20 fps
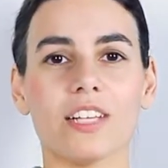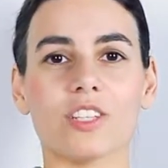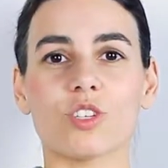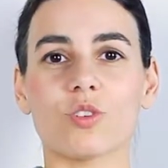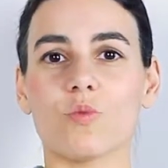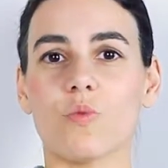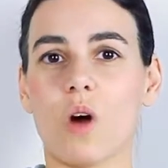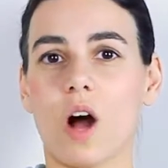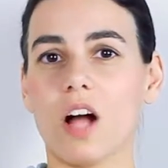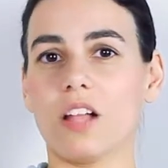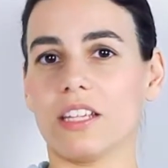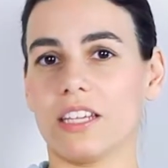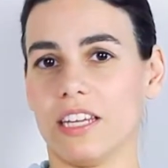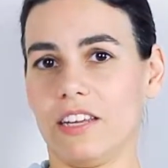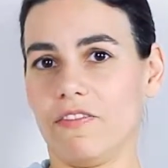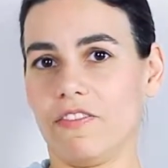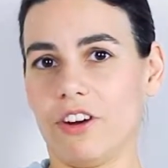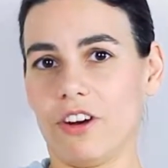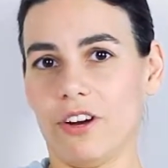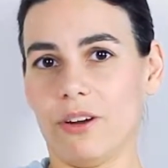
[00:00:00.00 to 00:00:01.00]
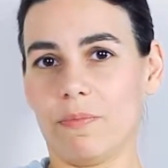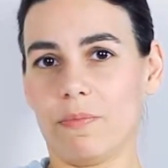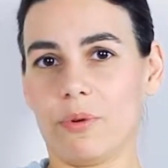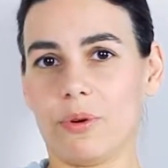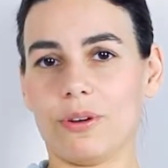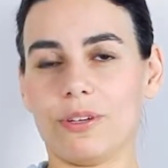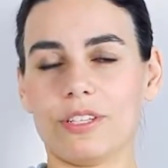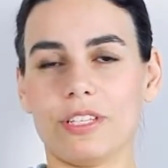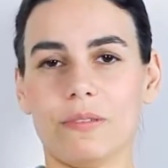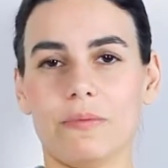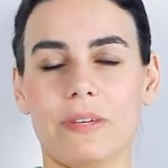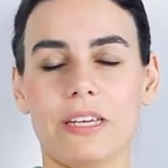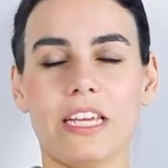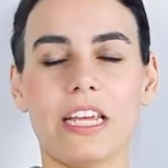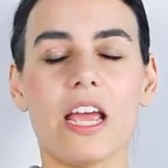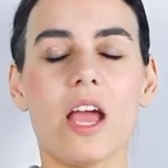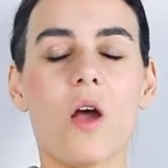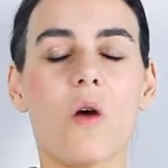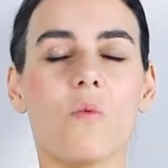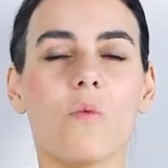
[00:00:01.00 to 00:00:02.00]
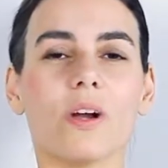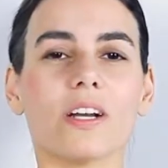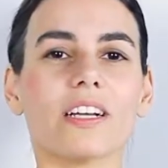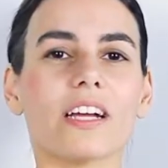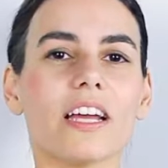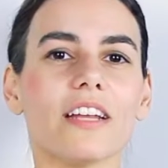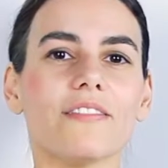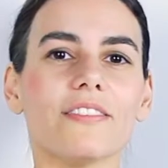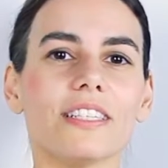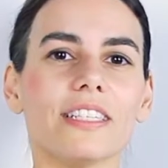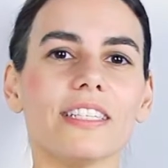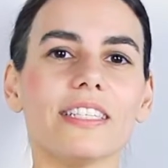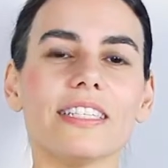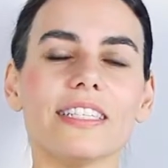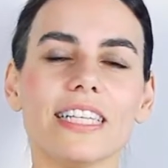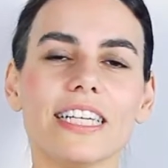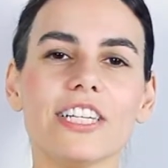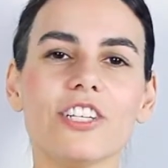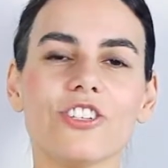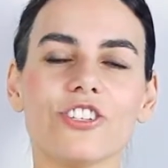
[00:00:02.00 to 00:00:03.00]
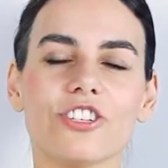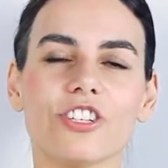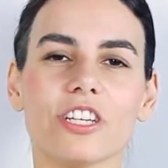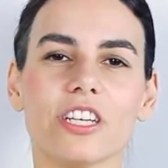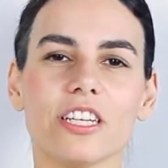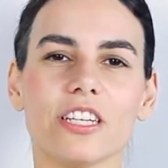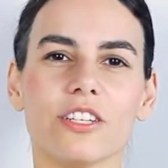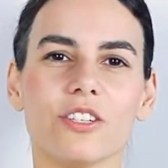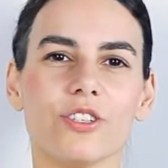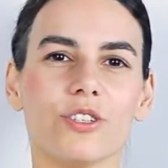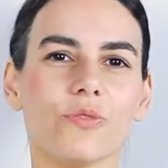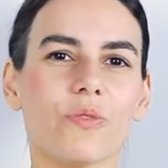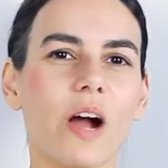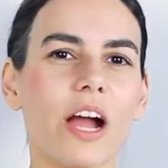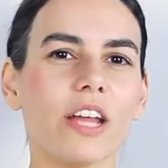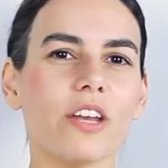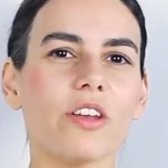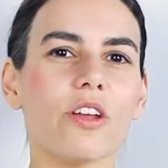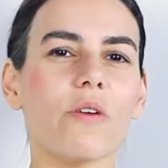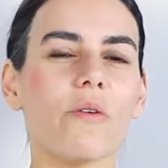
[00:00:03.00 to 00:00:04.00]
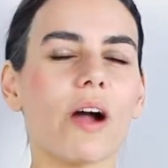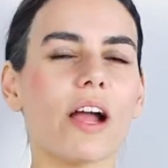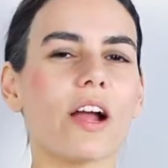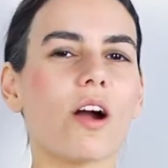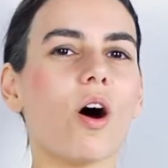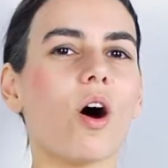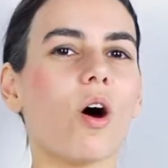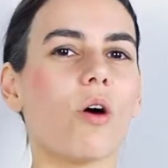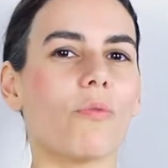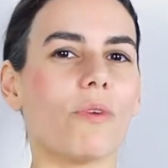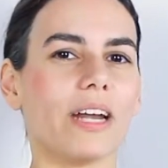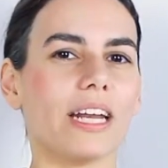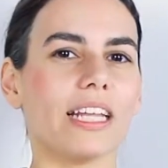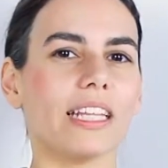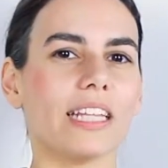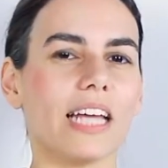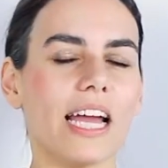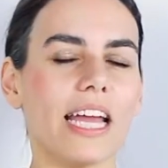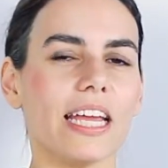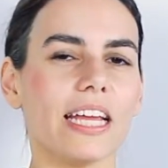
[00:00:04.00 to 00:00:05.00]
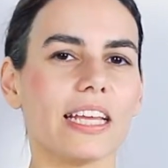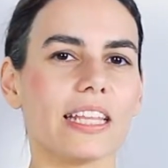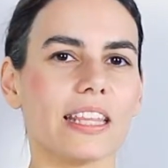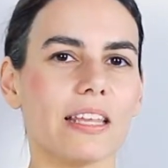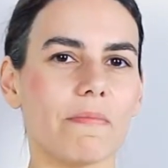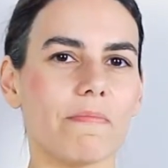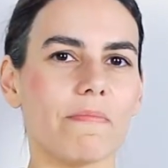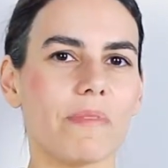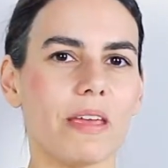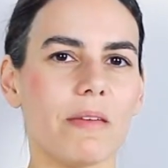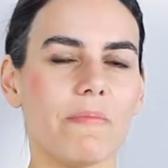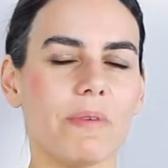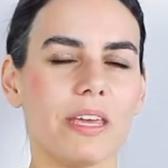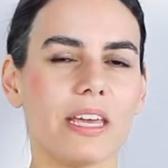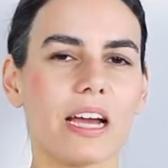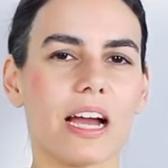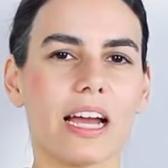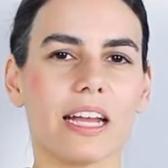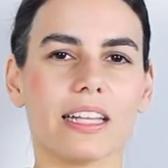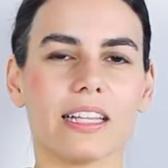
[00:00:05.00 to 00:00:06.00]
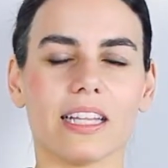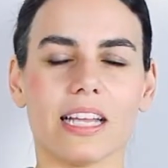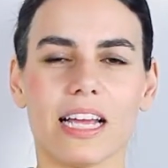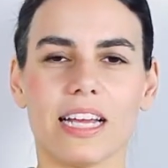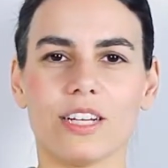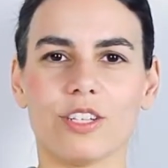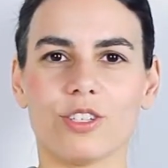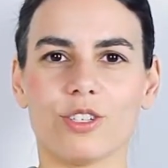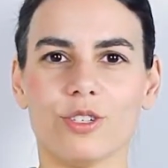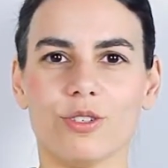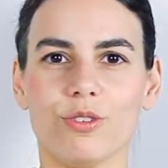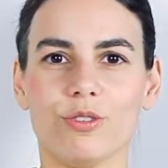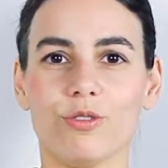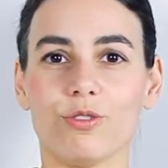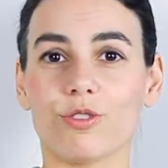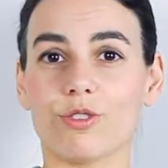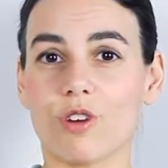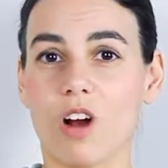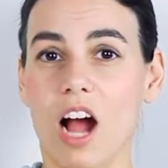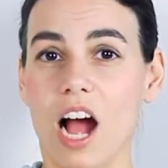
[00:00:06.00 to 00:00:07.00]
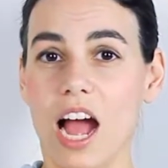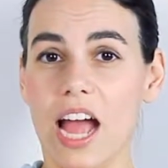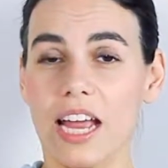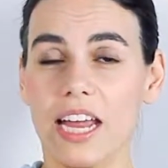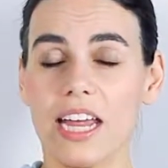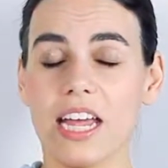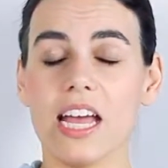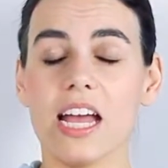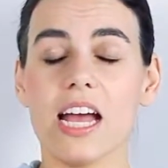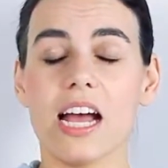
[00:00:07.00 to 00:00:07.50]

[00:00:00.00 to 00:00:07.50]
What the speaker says: Is quality very important to me? What kind of sensation do I know I already like that maybe I'd like to try?